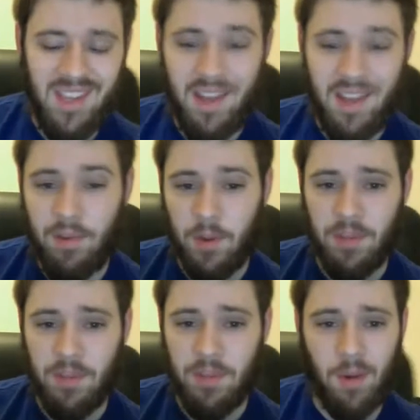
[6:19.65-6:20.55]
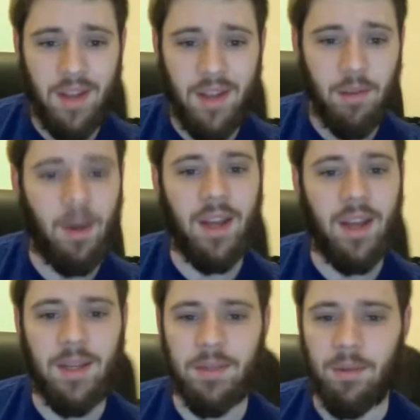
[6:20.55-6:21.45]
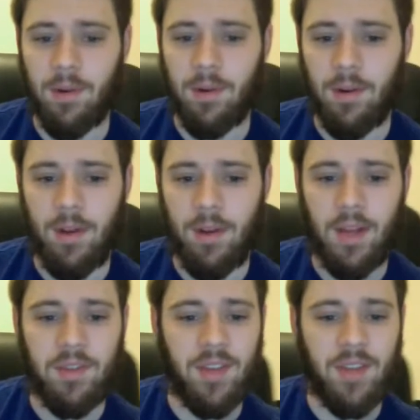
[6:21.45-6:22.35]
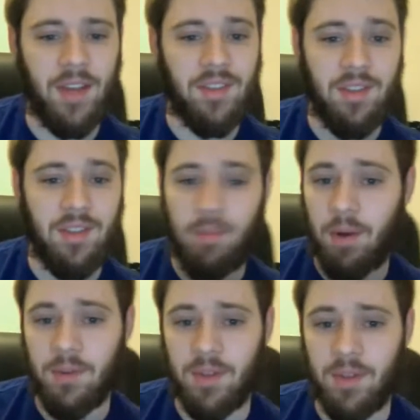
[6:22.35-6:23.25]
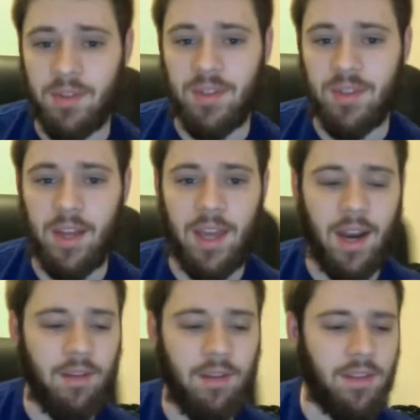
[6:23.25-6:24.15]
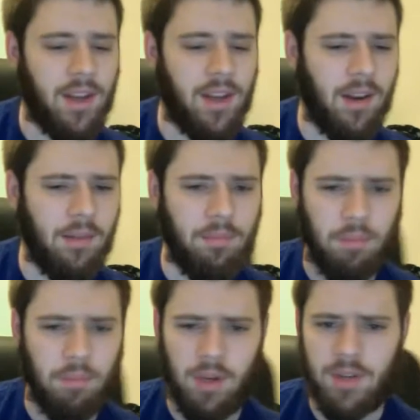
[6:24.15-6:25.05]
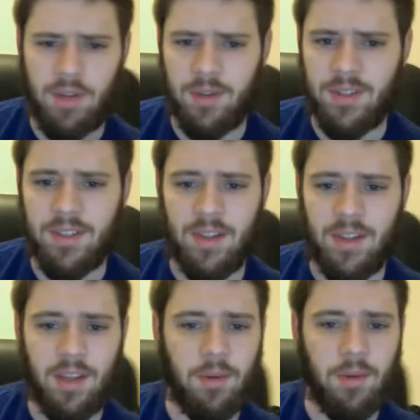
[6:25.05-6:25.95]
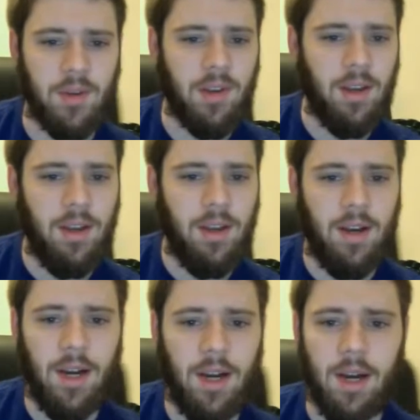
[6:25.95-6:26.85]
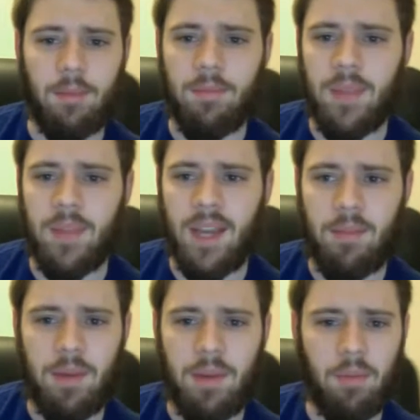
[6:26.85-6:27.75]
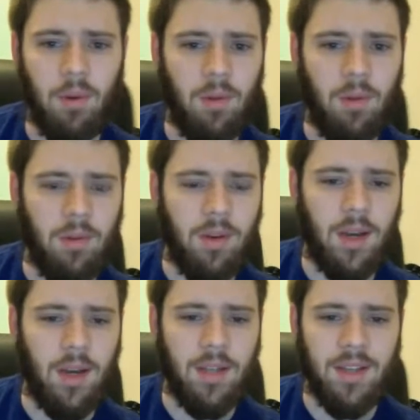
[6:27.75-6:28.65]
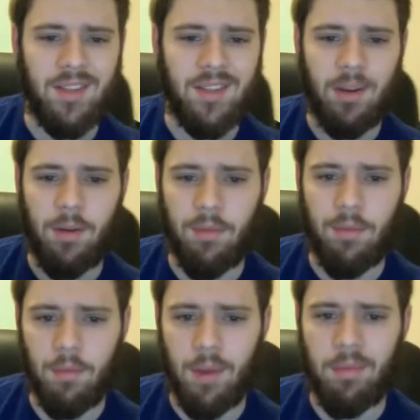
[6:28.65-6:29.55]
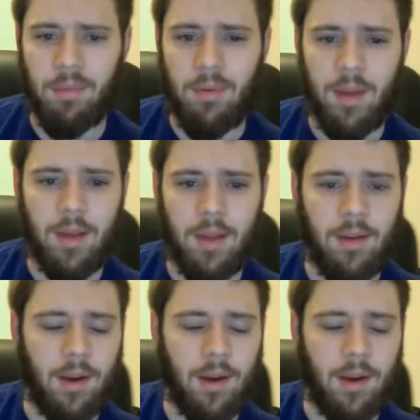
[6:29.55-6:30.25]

of course, the more ready your body is for an exercise, the better results it's going to get out of it. They did a pretty interesting study in which they had people test different rep and